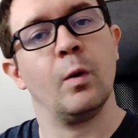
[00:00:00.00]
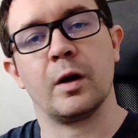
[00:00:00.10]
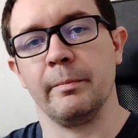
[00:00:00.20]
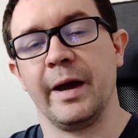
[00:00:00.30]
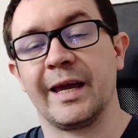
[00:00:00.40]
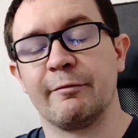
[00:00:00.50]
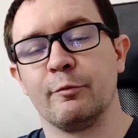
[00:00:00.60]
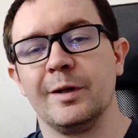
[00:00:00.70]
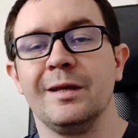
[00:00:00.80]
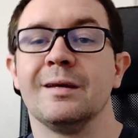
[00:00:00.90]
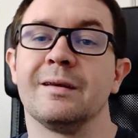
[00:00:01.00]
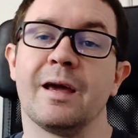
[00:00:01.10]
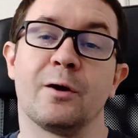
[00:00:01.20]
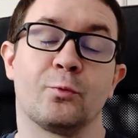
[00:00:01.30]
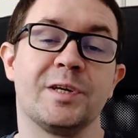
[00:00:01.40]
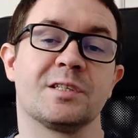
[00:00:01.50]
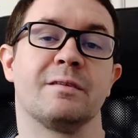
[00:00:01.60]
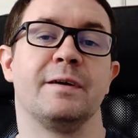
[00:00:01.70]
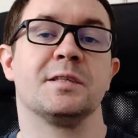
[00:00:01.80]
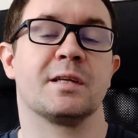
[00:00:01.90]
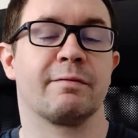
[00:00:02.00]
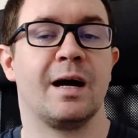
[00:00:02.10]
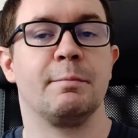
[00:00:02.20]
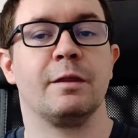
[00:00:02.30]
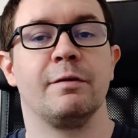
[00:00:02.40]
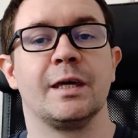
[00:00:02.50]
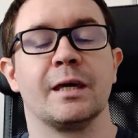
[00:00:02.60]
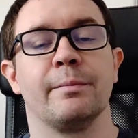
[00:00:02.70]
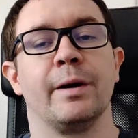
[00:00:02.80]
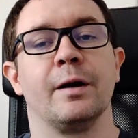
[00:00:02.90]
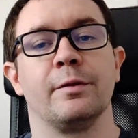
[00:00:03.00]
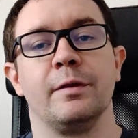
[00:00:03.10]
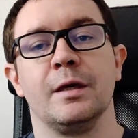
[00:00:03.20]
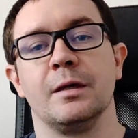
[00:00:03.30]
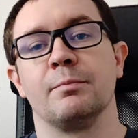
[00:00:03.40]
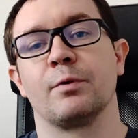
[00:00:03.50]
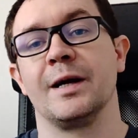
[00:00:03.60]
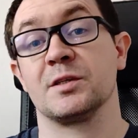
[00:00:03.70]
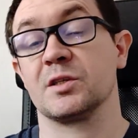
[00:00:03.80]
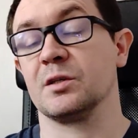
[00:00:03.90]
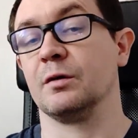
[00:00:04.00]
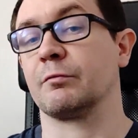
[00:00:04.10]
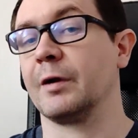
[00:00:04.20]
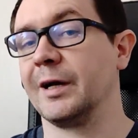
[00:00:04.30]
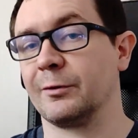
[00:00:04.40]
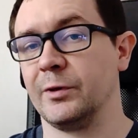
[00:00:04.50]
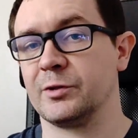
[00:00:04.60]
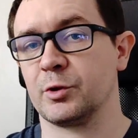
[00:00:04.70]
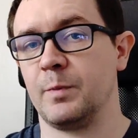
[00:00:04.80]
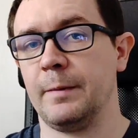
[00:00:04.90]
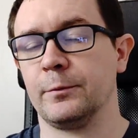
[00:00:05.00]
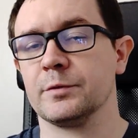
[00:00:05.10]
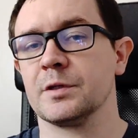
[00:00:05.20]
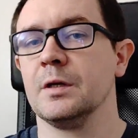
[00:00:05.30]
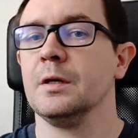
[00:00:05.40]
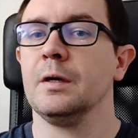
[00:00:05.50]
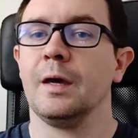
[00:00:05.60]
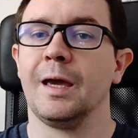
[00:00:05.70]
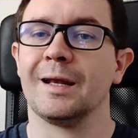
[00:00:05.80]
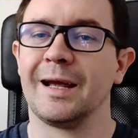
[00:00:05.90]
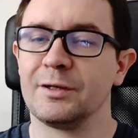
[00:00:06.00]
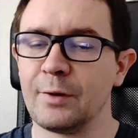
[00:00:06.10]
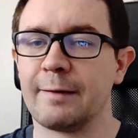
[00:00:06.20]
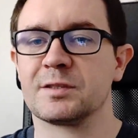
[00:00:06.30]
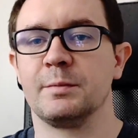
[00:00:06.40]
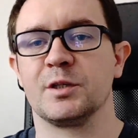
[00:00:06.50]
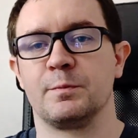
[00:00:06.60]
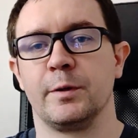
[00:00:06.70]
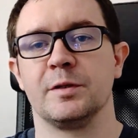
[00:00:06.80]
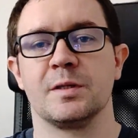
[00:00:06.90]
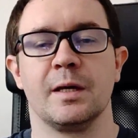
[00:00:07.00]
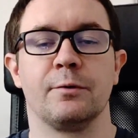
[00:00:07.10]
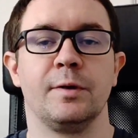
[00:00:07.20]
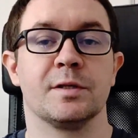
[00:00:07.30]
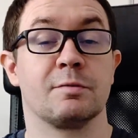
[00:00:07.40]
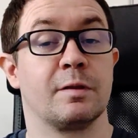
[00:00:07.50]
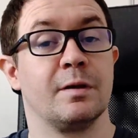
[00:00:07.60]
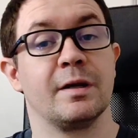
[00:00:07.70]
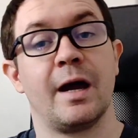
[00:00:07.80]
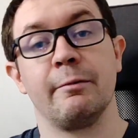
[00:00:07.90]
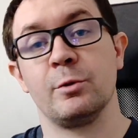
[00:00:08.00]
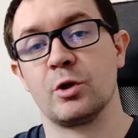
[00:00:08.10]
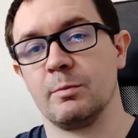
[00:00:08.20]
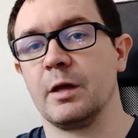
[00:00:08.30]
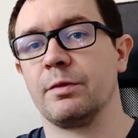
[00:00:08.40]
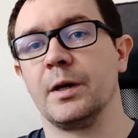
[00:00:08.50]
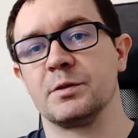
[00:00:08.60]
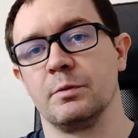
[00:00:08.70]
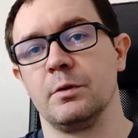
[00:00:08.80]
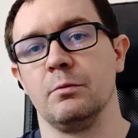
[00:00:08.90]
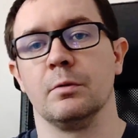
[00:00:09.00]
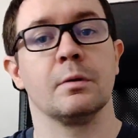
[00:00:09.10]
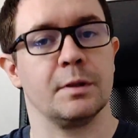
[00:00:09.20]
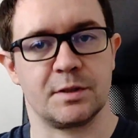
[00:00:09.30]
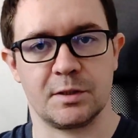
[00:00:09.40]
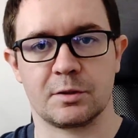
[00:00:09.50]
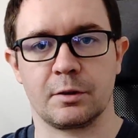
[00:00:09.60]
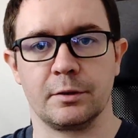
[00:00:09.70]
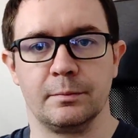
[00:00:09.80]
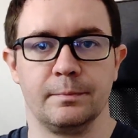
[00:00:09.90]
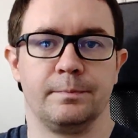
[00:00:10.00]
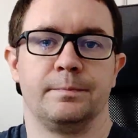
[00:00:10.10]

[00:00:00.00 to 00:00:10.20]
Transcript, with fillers: Welcome back, everybody. Now, recent events have got me thinking about the process of writing research papers, and I do have some experience in that arena, so I thought I would share my thoughts with you. Let's get started.